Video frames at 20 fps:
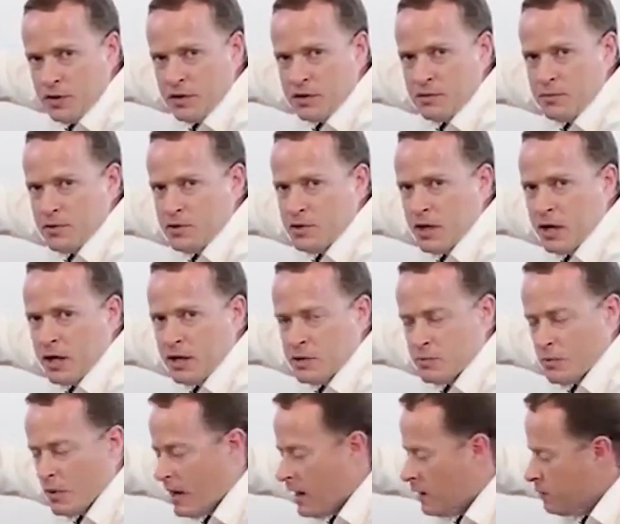on this machine
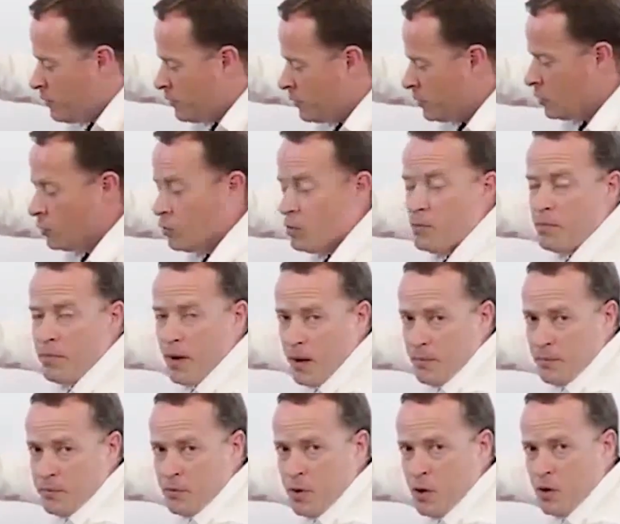is we have what we call
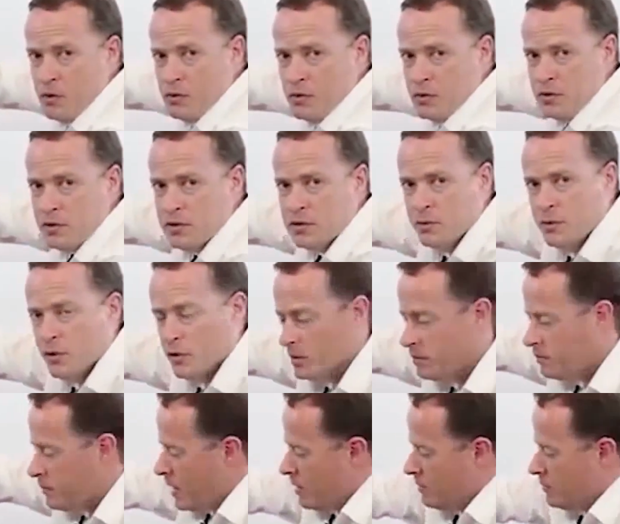bump rollers. So we've got
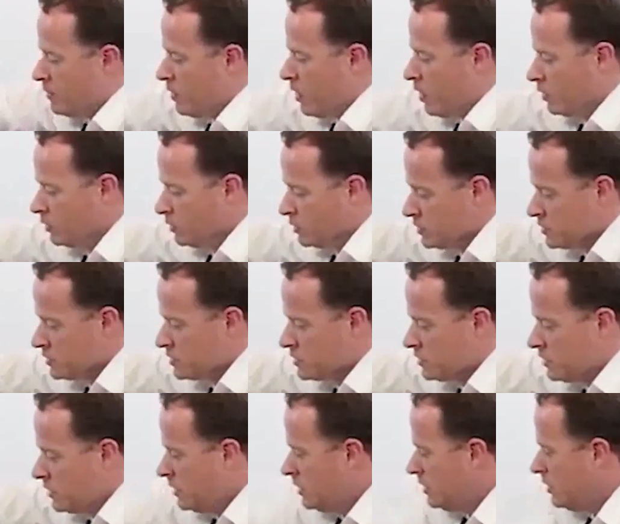the bump
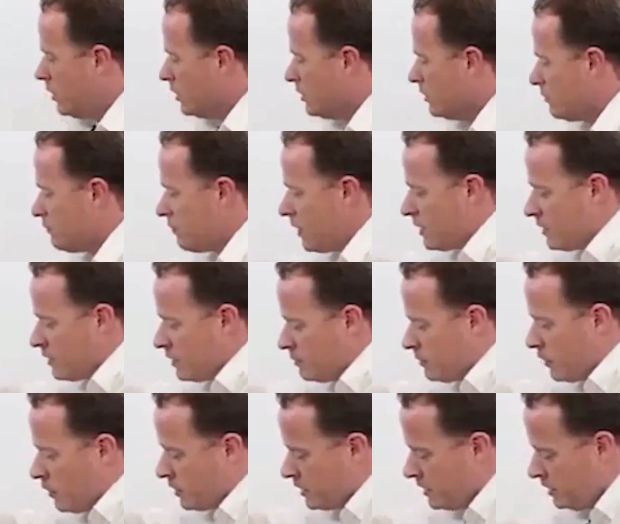rollers on the front of the
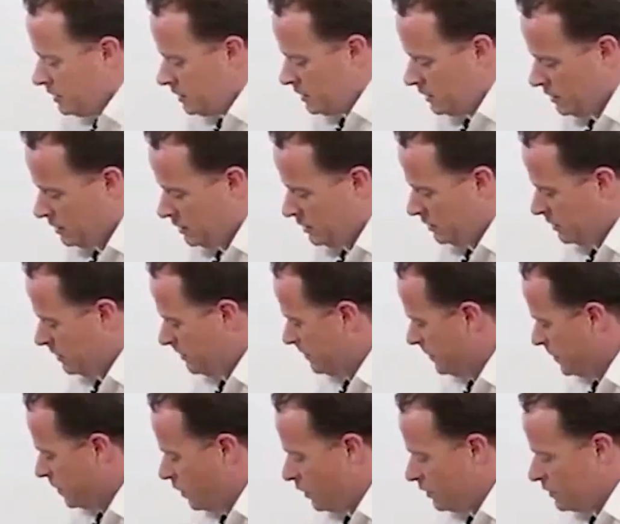body,
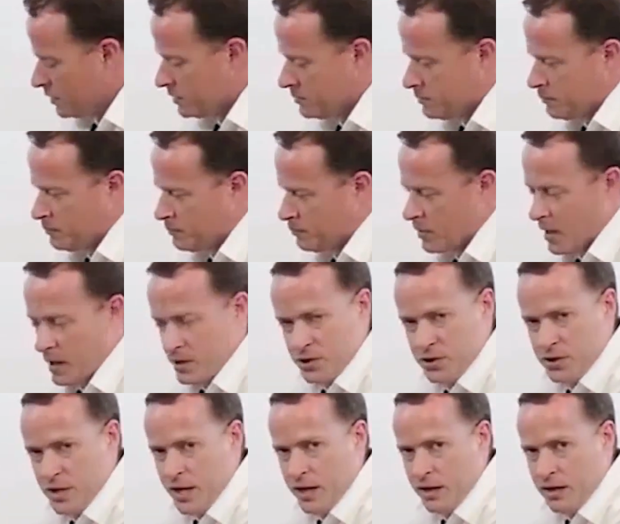on the
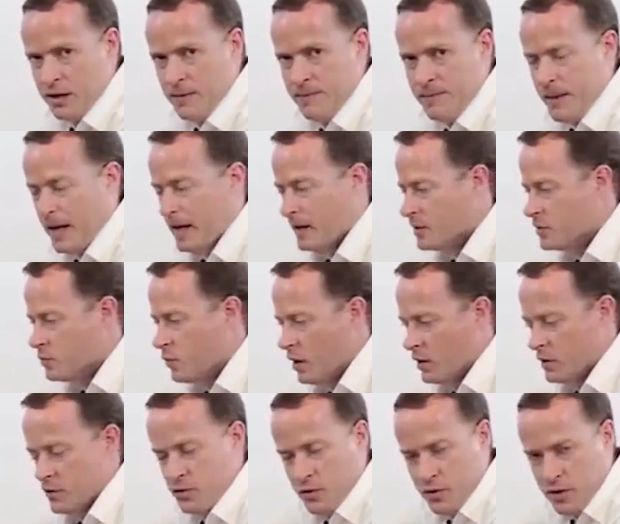brush deck, and as
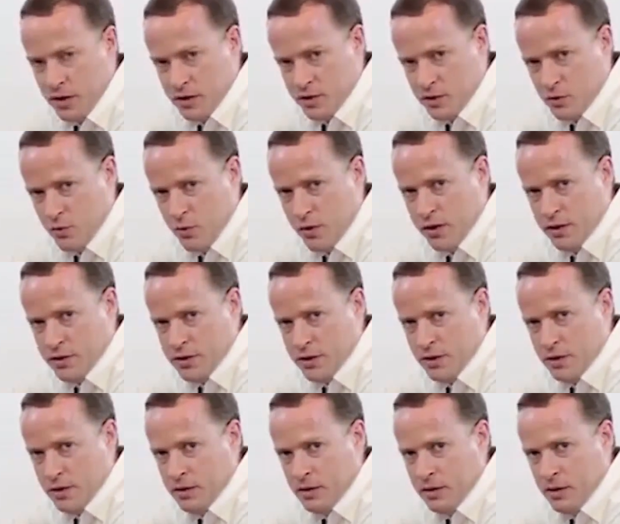well as on our
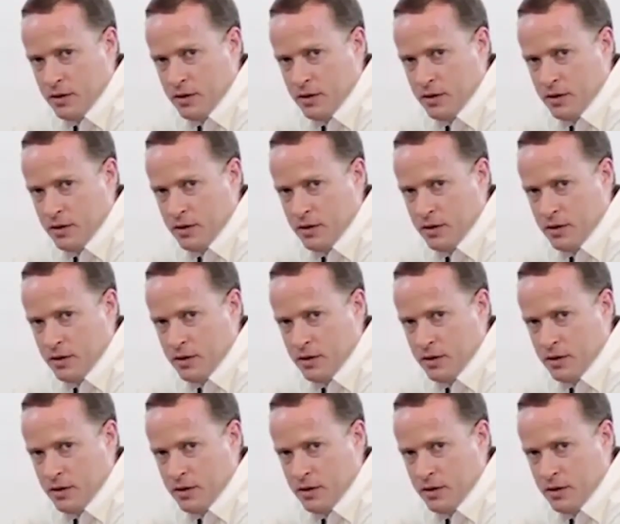squeegee.